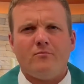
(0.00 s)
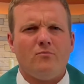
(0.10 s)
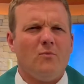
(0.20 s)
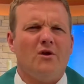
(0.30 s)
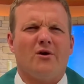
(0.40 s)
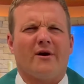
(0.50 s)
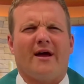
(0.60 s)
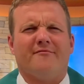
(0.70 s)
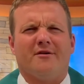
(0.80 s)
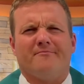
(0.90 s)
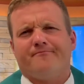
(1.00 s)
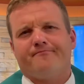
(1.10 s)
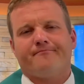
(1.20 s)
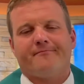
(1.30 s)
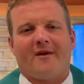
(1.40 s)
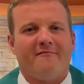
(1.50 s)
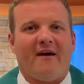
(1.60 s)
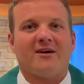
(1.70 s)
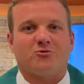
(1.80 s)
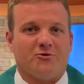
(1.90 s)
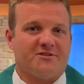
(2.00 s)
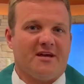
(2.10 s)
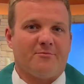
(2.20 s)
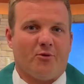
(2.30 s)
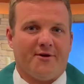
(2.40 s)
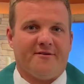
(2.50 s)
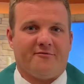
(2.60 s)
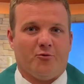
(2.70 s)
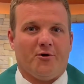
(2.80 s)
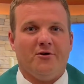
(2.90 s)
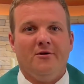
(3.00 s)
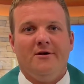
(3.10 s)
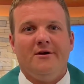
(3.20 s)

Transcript: kind of a factual standpoint, if you will.